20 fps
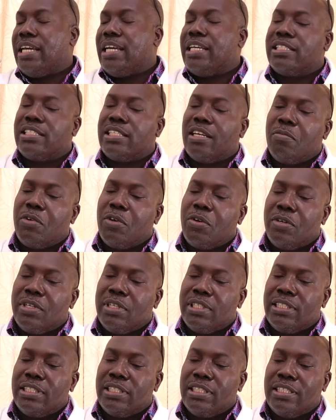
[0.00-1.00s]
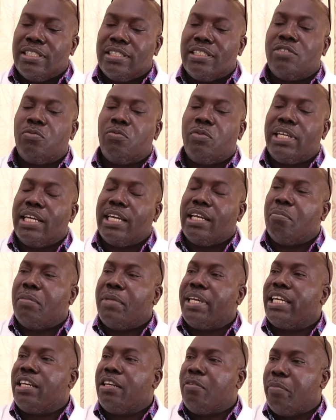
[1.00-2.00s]
Some conditions we can
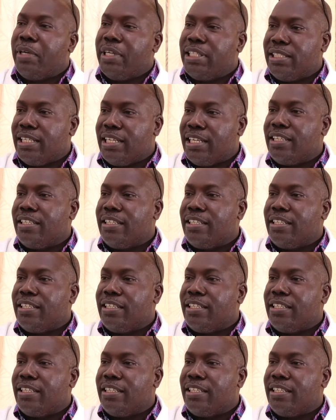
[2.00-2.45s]
make it better,